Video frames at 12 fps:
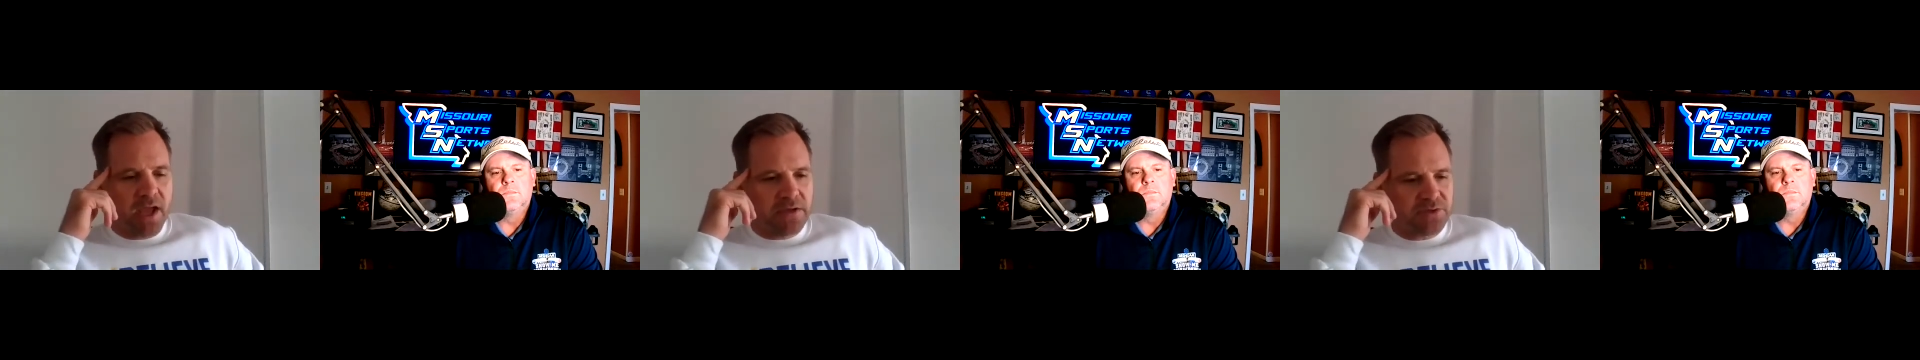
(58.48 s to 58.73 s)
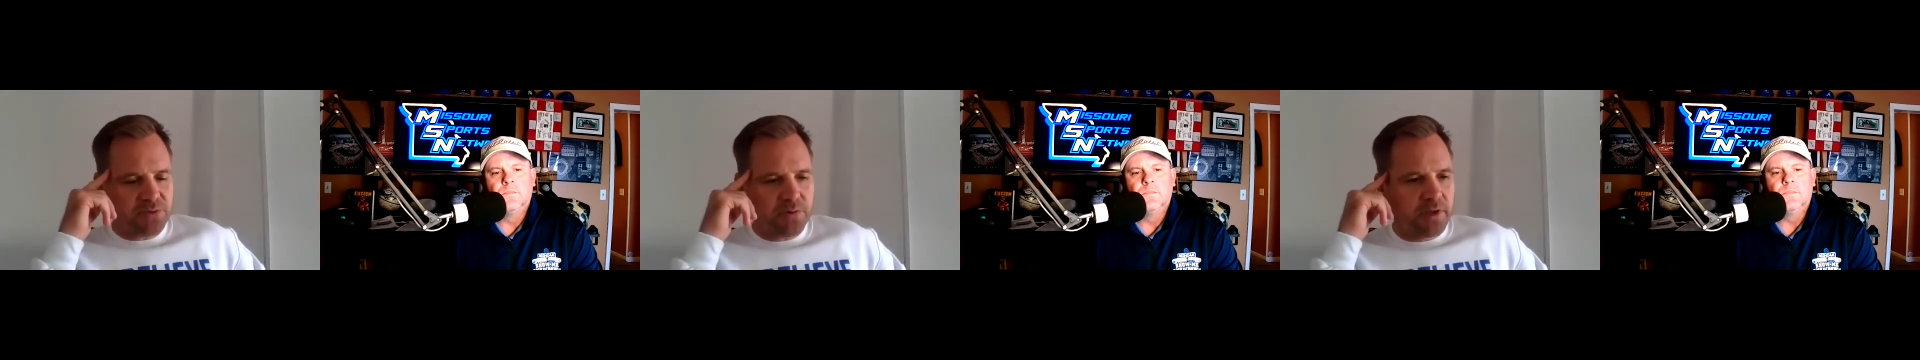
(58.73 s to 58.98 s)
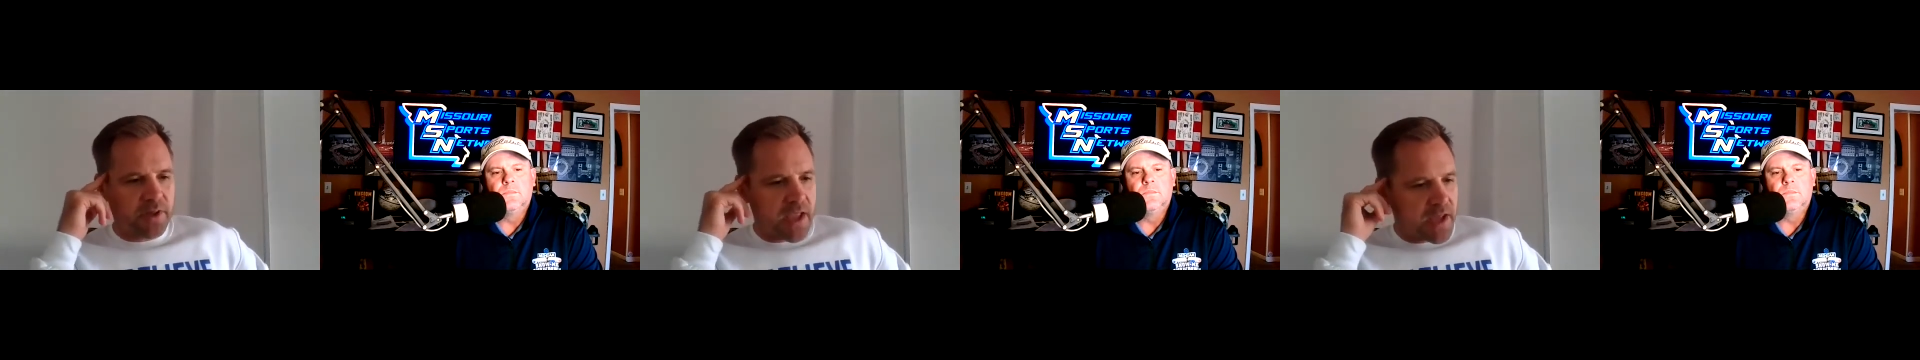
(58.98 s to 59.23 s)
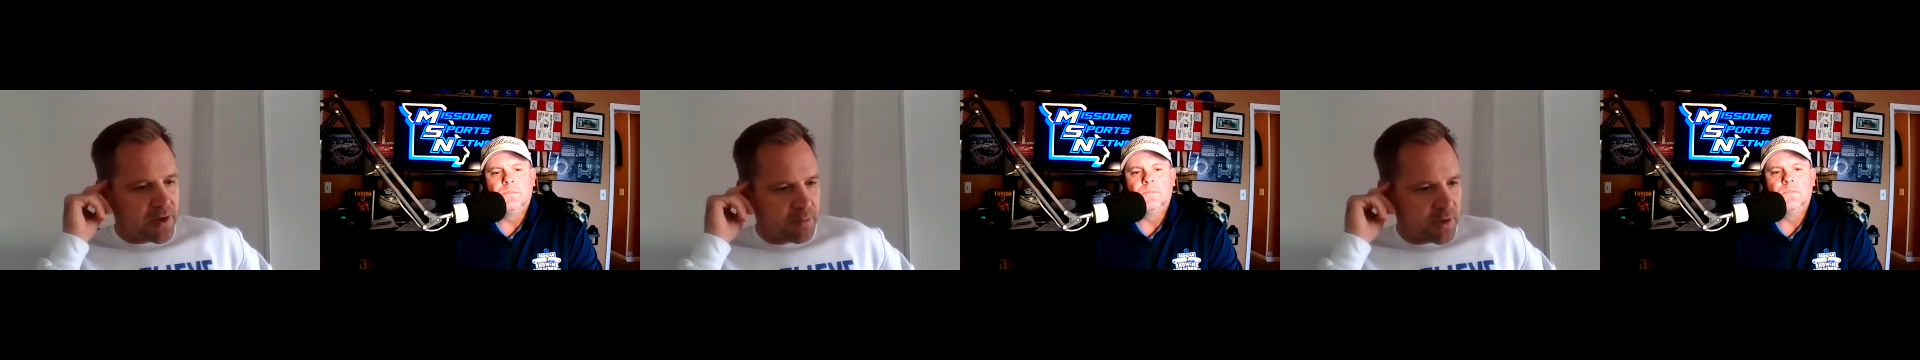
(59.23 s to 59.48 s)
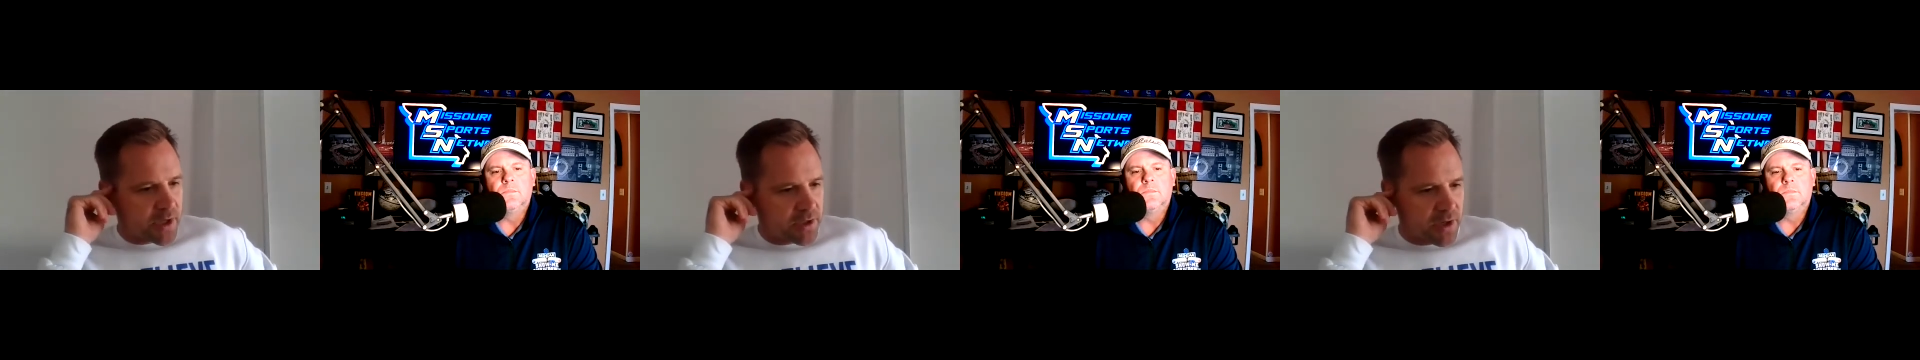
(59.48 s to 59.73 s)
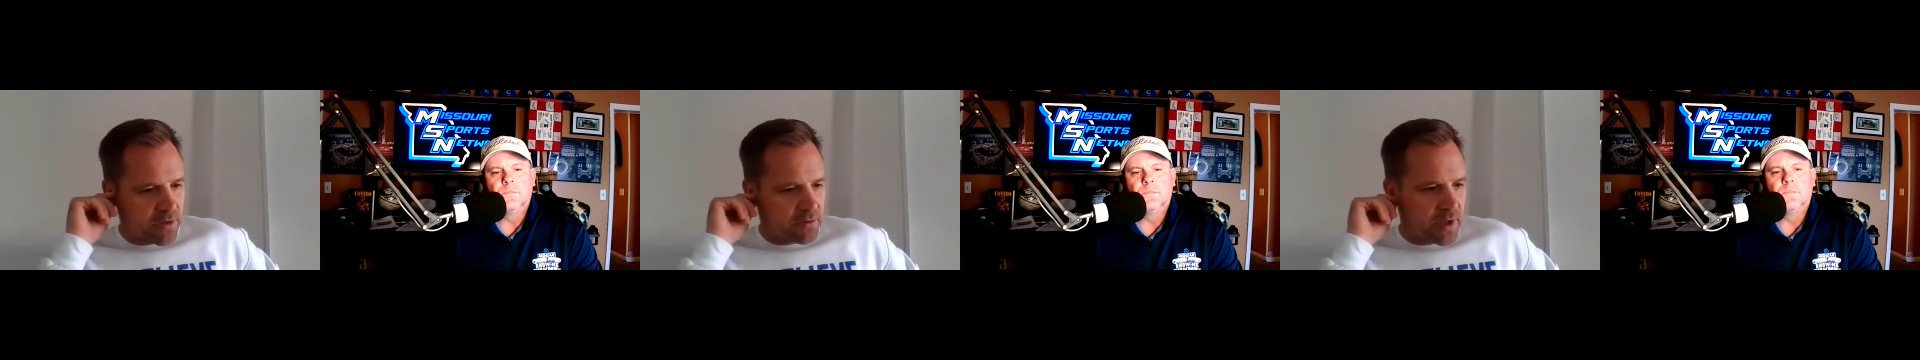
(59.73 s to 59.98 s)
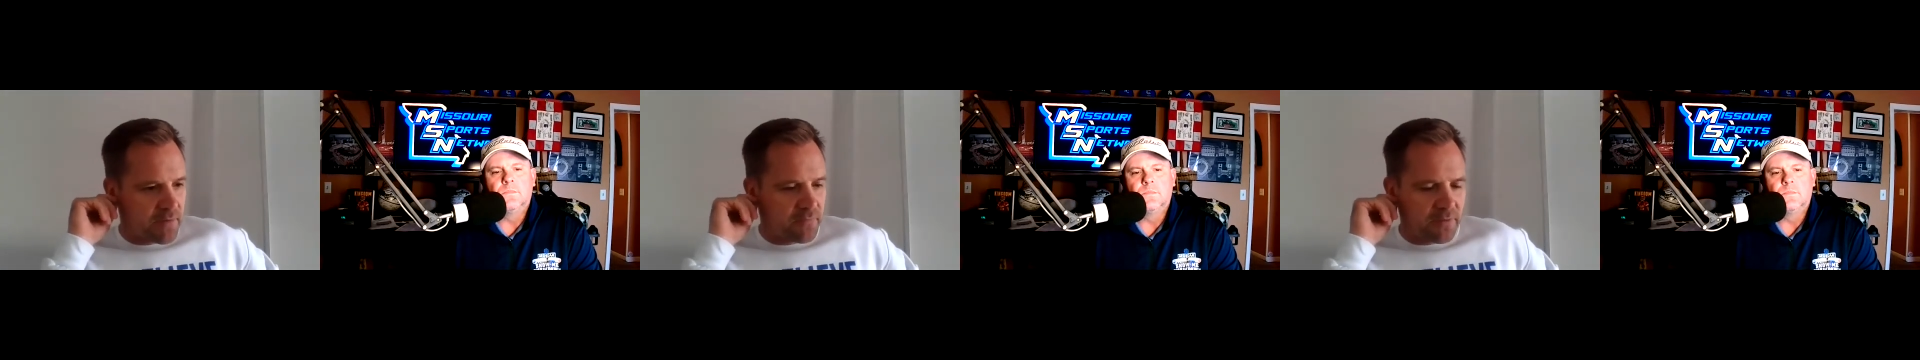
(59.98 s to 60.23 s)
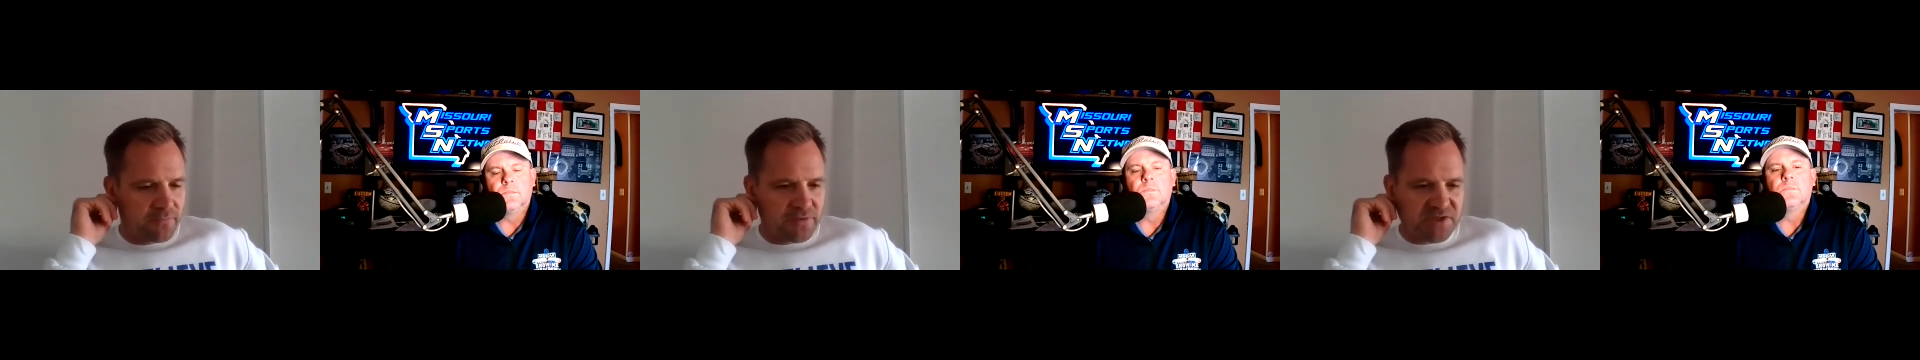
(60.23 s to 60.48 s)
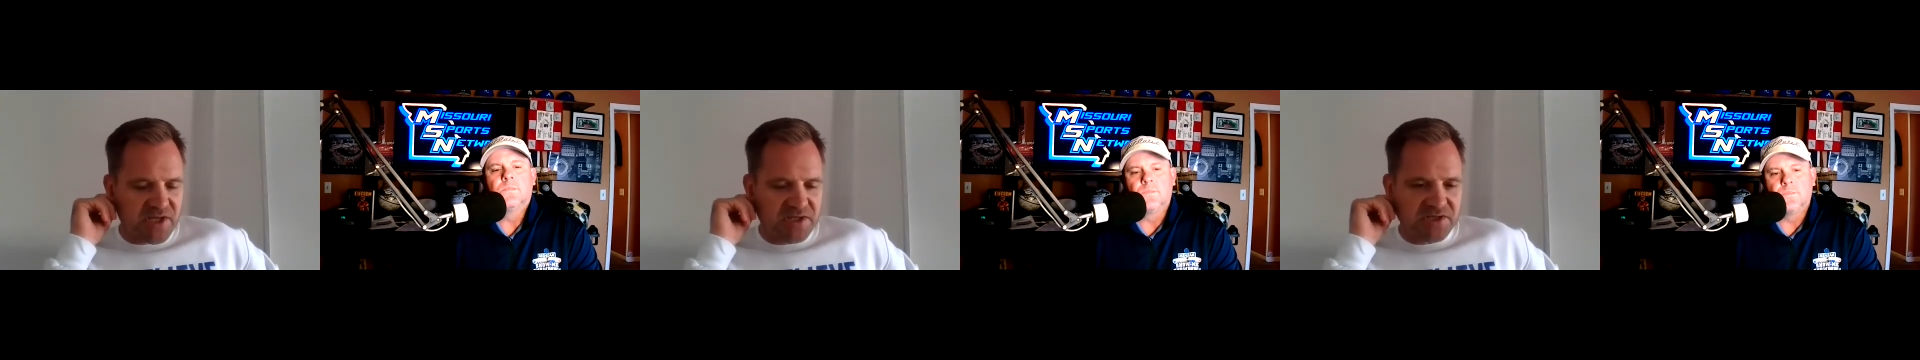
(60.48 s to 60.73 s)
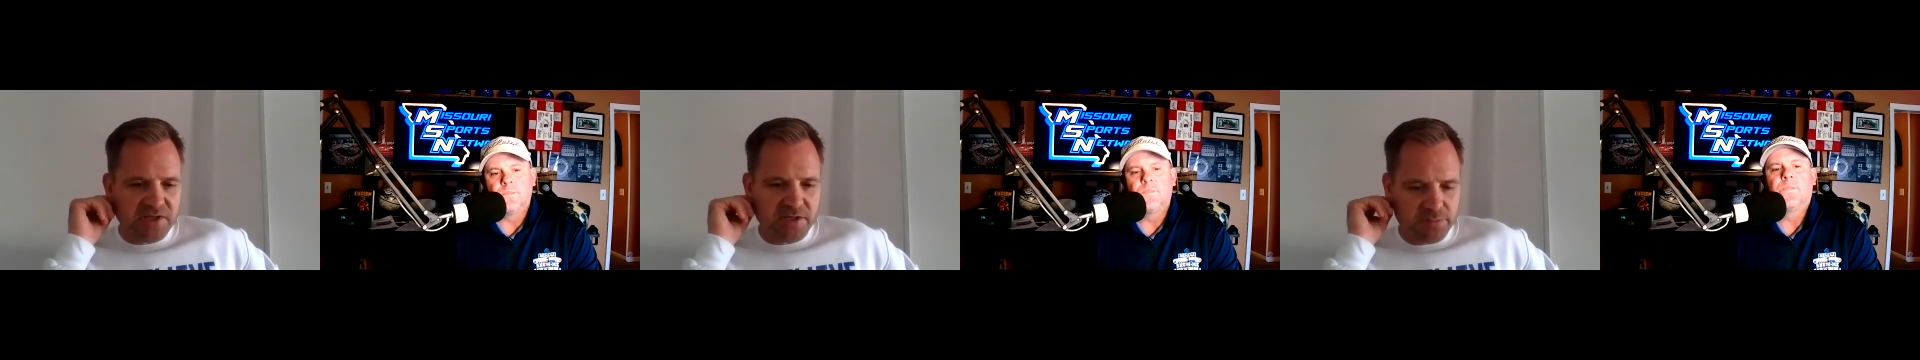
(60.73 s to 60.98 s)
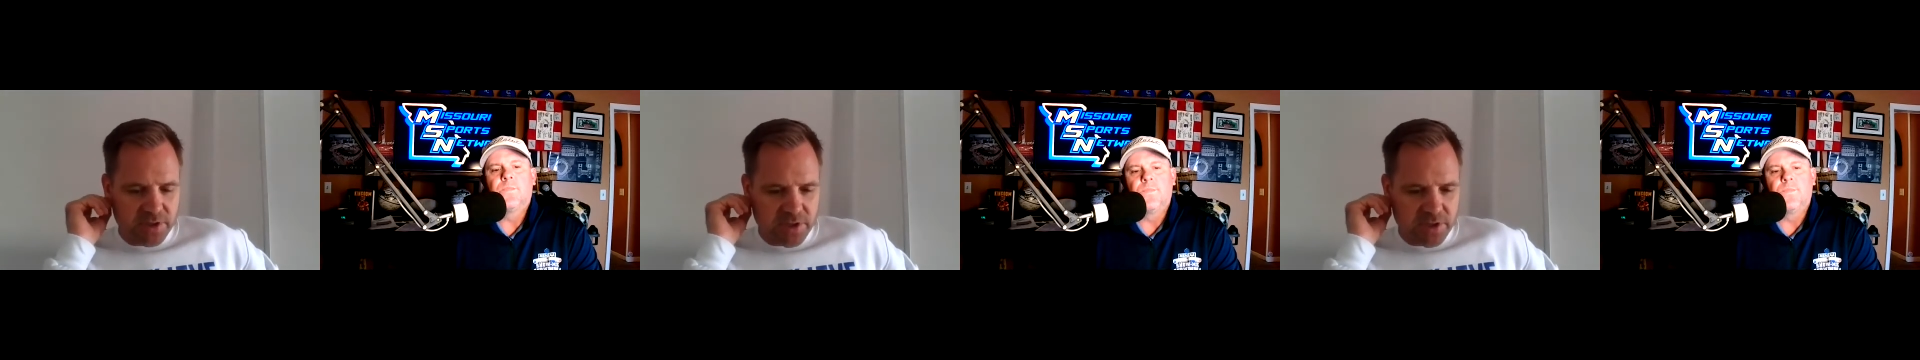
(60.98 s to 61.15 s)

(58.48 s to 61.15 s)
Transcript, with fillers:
Speaker 1: playoffs, we really had to bring another level of intensity